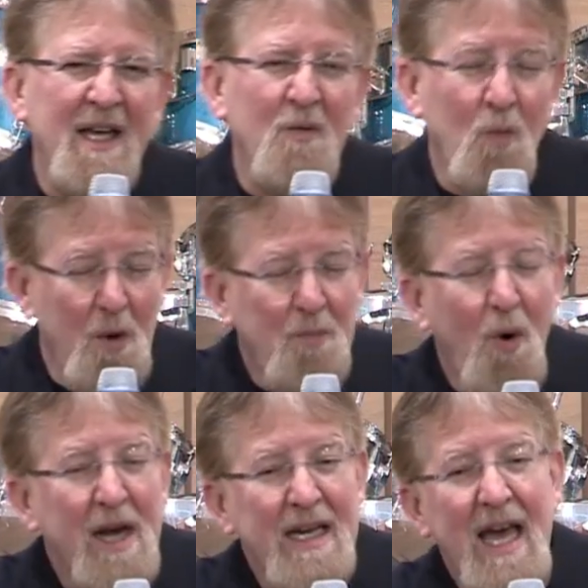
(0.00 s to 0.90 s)
We'll pray
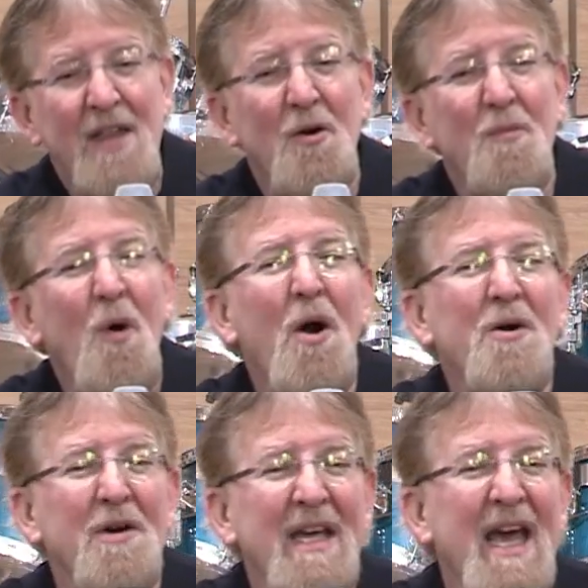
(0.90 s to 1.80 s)
together and partner
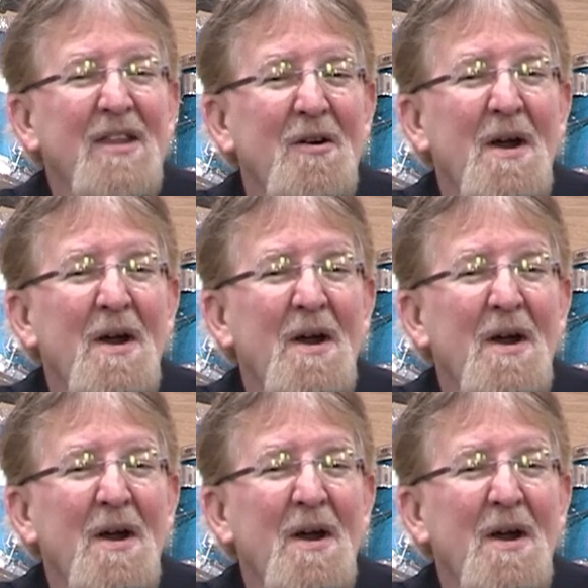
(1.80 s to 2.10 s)
together